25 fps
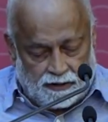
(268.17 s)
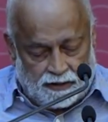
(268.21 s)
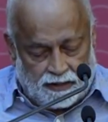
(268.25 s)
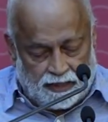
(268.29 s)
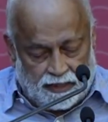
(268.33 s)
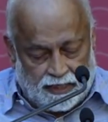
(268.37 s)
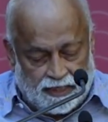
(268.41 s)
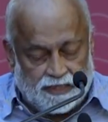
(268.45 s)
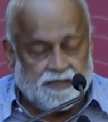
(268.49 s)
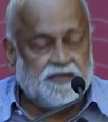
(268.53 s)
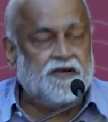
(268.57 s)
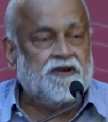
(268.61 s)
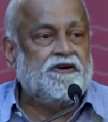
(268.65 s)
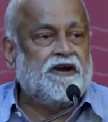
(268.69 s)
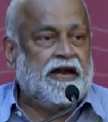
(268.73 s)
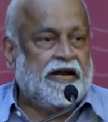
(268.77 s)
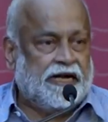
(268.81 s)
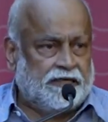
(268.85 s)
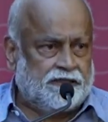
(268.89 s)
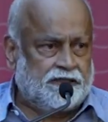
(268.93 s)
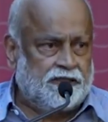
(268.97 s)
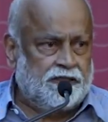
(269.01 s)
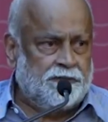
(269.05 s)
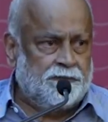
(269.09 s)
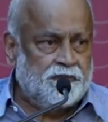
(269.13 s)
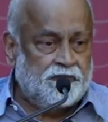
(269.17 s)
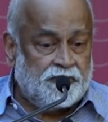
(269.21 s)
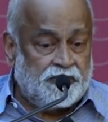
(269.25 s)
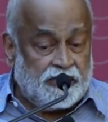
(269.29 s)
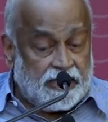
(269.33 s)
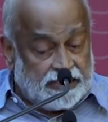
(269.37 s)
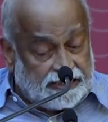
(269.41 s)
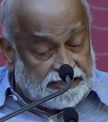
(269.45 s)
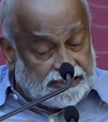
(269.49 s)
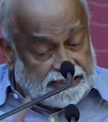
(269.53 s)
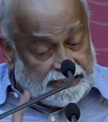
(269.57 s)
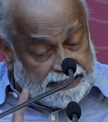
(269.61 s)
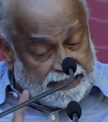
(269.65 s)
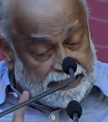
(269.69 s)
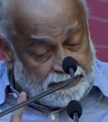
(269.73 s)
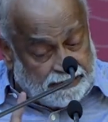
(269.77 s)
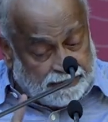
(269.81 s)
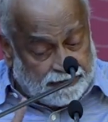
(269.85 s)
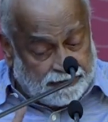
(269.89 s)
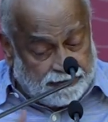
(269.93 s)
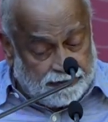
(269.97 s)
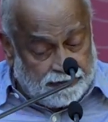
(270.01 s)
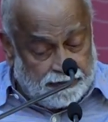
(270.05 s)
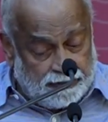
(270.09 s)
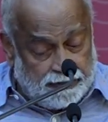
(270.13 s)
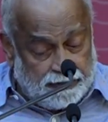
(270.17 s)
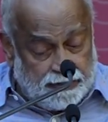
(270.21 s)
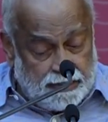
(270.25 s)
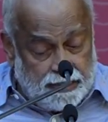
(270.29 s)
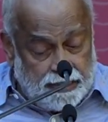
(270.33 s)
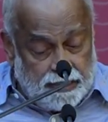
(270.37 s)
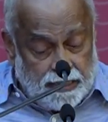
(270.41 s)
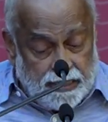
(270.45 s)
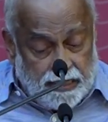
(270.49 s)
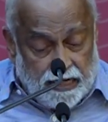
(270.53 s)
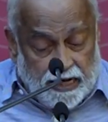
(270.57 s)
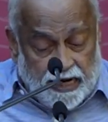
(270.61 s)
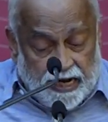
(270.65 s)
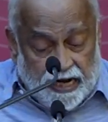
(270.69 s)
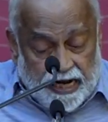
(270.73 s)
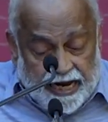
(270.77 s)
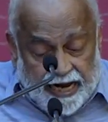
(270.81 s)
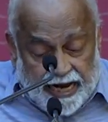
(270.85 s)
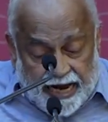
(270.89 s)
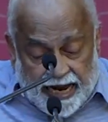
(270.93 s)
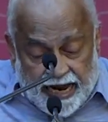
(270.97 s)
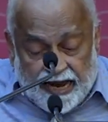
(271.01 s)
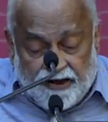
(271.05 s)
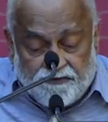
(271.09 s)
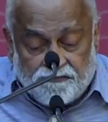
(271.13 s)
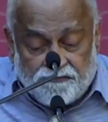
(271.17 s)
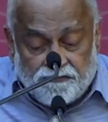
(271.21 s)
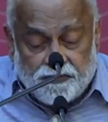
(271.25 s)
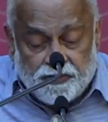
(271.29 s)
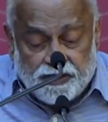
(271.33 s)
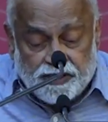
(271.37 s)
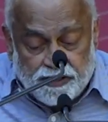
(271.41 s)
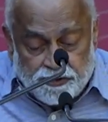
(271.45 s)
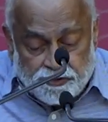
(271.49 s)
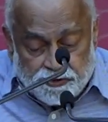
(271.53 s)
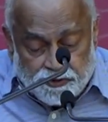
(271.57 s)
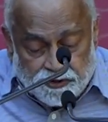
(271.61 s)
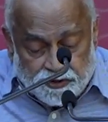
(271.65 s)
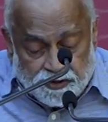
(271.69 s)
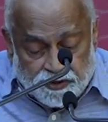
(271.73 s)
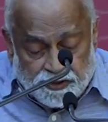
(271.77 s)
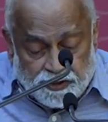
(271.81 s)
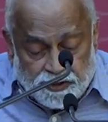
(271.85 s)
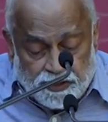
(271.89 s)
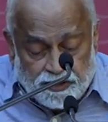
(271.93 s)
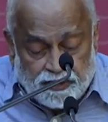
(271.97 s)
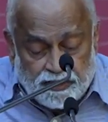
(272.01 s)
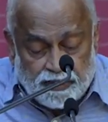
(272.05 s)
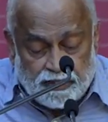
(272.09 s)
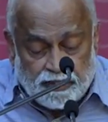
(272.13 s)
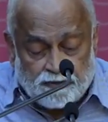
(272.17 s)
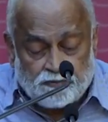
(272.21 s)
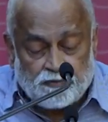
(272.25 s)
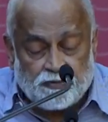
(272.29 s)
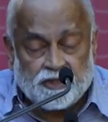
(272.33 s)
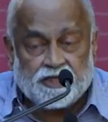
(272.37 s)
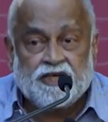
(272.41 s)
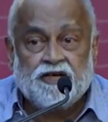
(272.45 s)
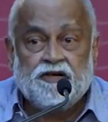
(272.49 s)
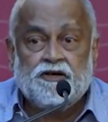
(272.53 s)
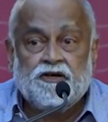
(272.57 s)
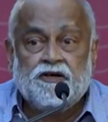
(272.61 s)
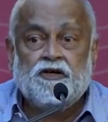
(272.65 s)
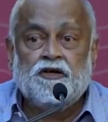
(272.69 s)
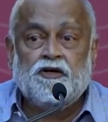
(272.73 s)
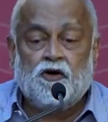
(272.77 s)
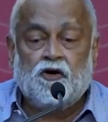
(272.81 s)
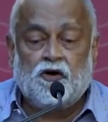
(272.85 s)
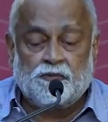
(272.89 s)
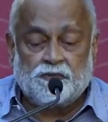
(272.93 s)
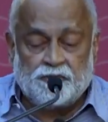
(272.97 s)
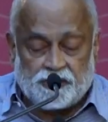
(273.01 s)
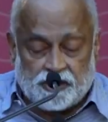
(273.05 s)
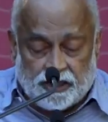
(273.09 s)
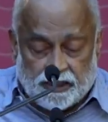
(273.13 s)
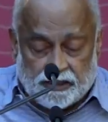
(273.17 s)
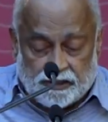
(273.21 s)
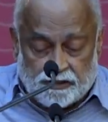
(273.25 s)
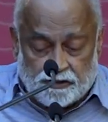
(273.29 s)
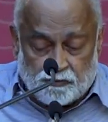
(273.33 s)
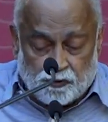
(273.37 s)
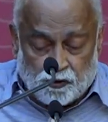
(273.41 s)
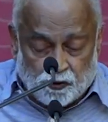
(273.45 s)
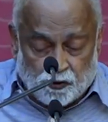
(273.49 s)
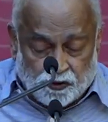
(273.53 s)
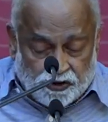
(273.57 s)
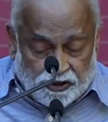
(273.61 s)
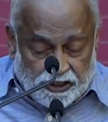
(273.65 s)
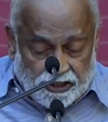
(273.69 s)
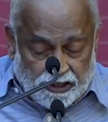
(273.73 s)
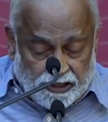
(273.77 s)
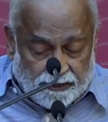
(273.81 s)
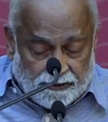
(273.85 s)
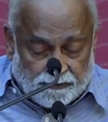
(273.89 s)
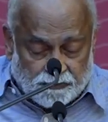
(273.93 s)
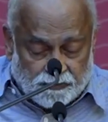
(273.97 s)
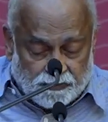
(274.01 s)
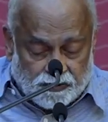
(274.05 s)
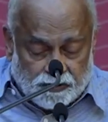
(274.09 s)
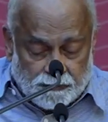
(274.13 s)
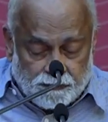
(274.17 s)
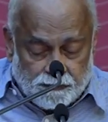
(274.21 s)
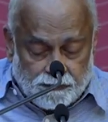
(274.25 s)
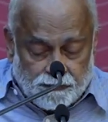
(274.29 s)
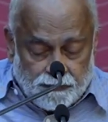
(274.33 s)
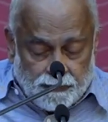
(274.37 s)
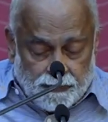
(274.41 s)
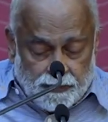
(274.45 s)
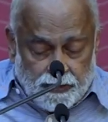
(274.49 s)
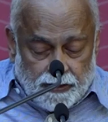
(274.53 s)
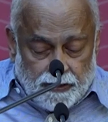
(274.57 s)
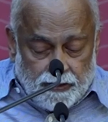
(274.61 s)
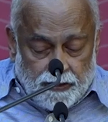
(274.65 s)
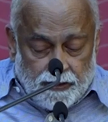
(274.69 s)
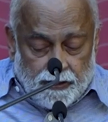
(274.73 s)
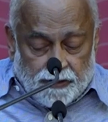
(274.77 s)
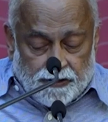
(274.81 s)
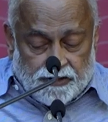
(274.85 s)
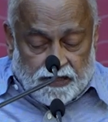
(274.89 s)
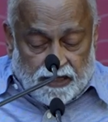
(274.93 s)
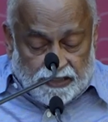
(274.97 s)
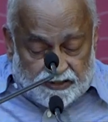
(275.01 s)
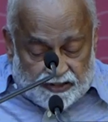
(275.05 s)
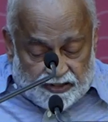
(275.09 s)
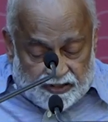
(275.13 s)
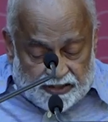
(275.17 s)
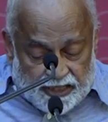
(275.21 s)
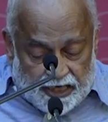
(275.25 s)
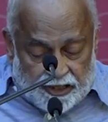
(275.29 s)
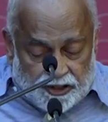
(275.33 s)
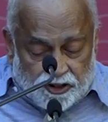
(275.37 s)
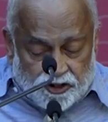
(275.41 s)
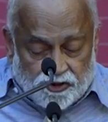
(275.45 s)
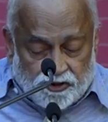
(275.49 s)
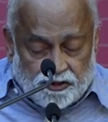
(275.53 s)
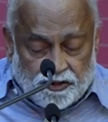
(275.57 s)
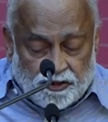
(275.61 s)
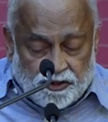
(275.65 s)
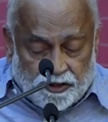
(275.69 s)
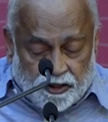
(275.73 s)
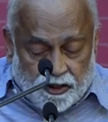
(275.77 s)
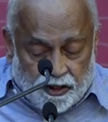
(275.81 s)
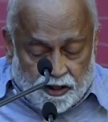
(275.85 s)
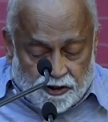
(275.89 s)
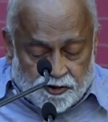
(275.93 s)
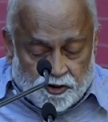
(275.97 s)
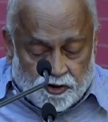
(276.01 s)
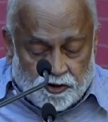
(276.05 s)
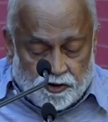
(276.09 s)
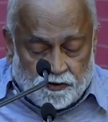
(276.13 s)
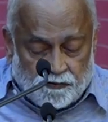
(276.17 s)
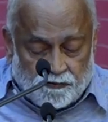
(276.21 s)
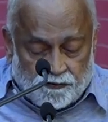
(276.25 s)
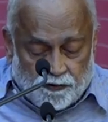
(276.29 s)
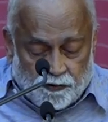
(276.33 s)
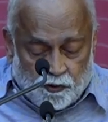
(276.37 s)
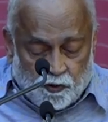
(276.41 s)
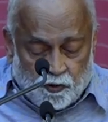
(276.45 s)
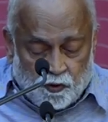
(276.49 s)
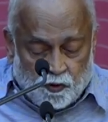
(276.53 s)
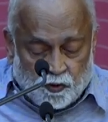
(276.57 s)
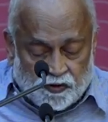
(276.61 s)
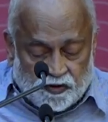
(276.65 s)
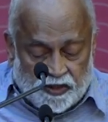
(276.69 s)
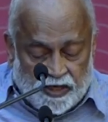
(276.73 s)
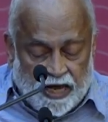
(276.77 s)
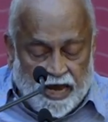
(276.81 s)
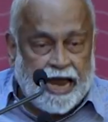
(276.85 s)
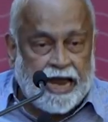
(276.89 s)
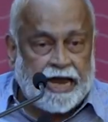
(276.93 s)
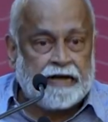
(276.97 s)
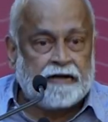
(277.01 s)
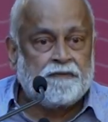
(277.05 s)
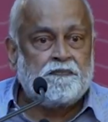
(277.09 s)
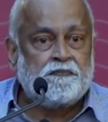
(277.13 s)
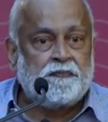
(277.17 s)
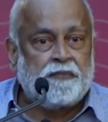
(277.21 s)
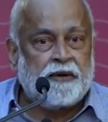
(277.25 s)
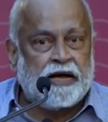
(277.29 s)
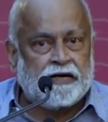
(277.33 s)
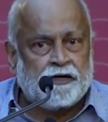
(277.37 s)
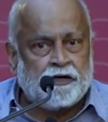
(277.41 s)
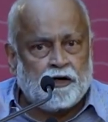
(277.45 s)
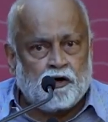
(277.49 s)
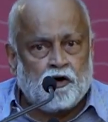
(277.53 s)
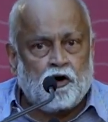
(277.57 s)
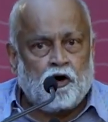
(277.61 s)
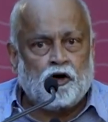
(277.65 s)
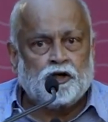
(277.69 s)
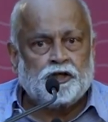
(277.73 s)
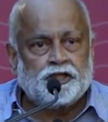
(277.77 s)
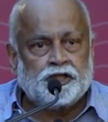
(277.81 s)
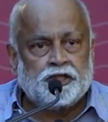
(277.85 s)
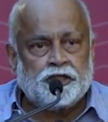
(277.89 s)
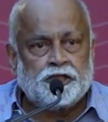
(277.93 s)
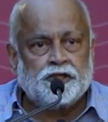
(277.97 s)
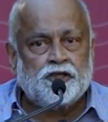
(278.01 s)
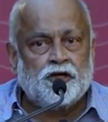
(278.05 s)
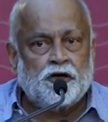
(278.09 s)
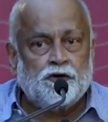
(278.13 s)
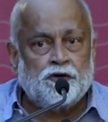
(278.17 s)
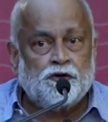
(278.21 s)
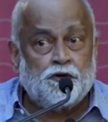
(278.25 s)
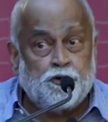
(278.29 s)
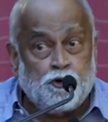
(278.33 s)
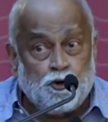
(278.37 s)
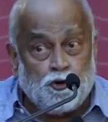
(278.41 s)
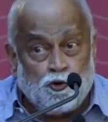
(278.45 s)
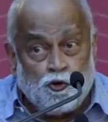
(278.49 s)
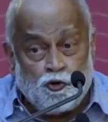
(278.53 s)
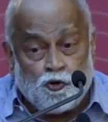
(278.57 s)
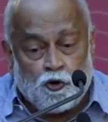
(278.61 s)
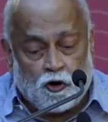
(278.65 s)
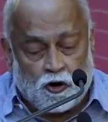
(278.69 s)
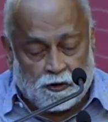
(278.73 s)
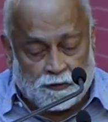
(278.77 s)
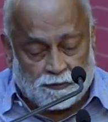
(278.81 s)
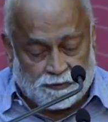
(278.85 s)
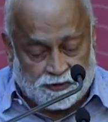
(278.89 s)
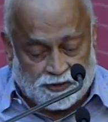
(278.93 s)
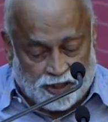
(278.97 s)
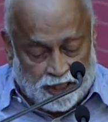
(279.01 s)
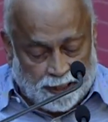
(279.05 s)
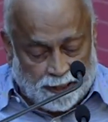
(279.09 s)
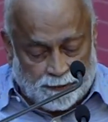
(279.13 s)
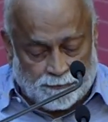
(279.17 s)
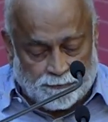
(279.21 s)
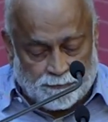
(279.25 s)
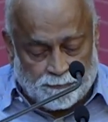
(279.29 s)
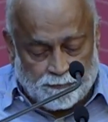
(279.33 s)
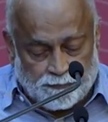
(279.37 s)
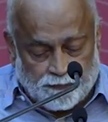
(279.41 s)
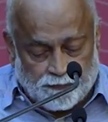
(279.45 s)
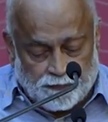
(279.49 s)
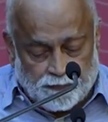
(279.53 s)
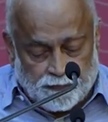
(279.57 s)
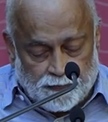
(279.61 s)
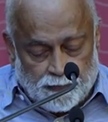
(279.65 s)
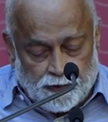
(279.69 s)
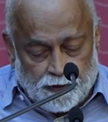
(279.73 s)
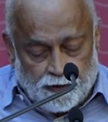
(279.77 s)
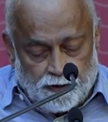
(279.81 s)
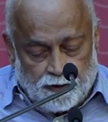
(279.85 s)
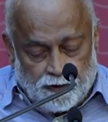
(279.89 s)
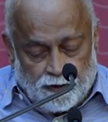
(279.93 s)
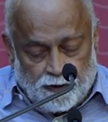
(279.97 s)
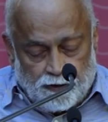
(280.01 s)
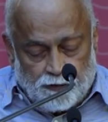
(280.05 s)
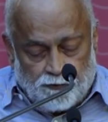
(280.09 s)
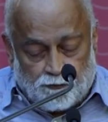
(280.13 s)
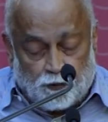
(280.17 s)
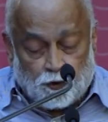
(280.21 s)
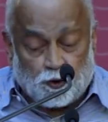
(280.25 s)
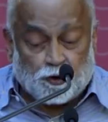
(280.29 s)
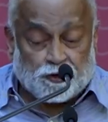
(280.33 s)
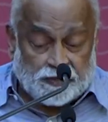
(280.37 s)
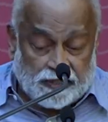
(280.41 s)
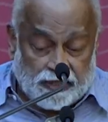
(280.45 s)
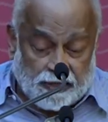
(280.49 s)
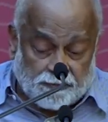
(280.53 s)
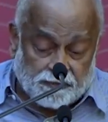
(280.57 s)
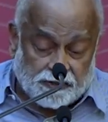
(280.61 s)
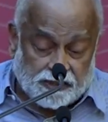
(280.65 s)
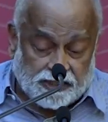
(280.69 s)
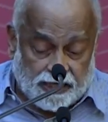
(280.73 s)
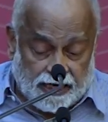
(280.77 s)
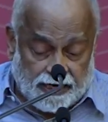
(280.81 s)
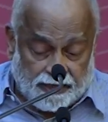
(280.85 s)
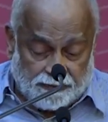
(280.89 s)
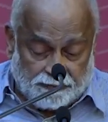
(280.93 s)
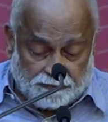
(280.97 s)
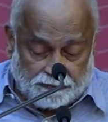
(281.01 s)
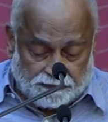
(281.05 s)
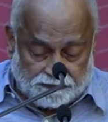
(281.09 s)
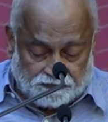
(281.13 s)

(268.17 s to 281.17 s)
indirect. Still, I have been interested in material objects, museums, transnational cultural flows, and pedagogies through objects for some time.